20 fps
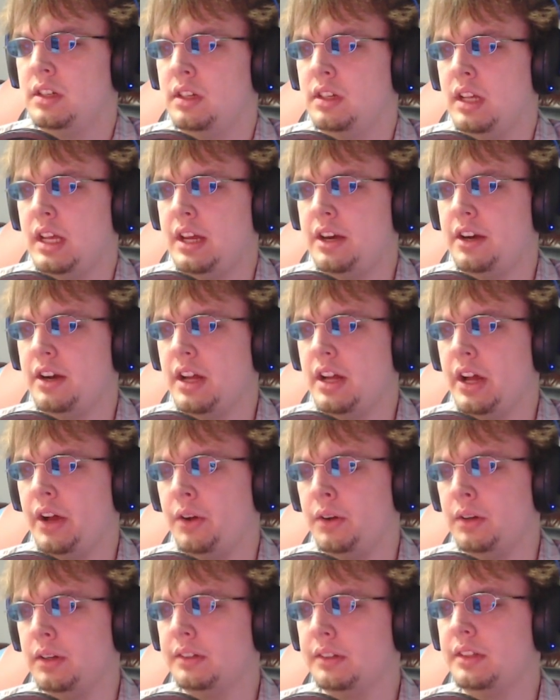I don't
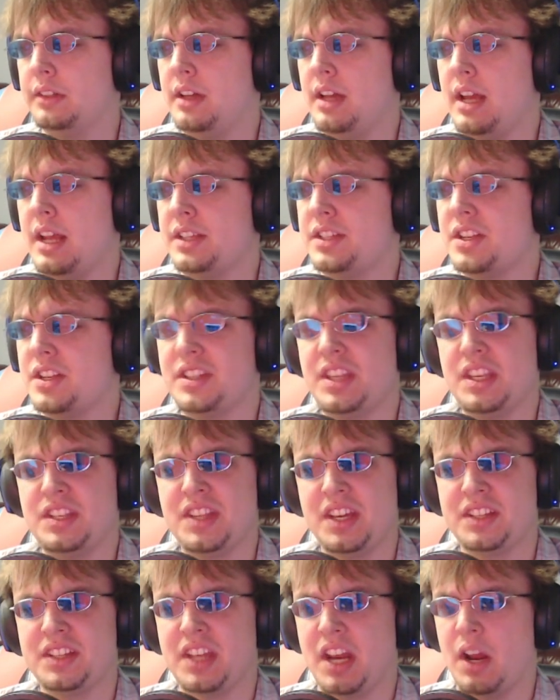know. It's just these
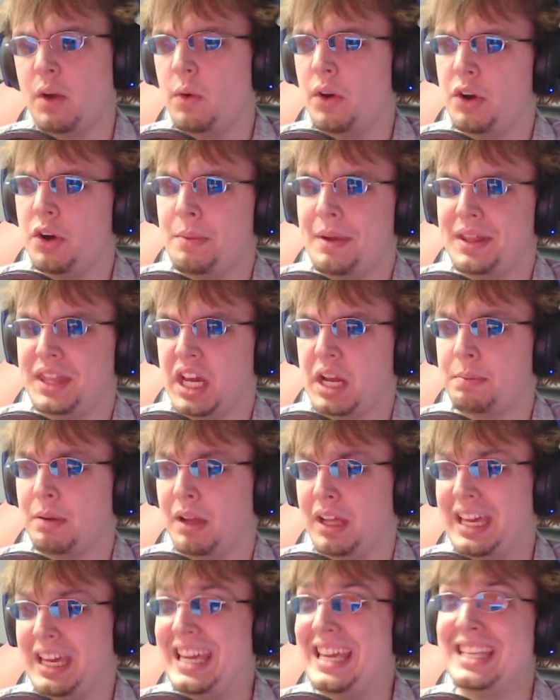things that I wonder about that I could
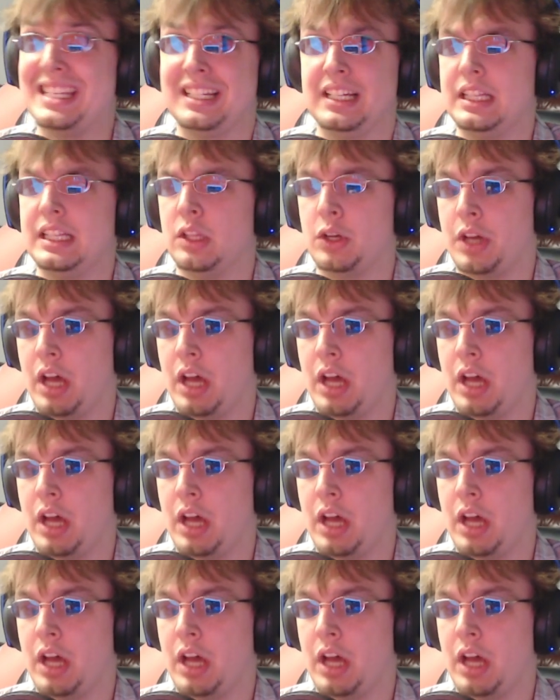probably easily look